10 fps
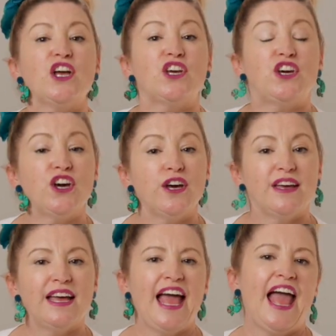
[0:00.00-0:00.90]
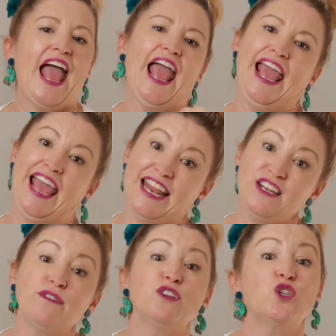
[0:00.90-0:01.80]
K. End
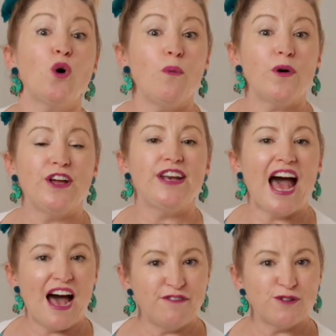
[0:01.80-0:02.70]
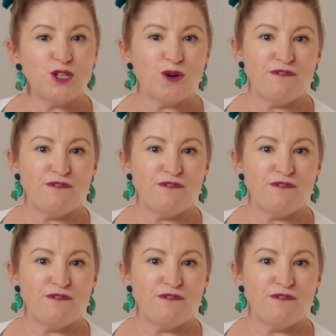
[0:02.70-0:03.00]
of a short word after a short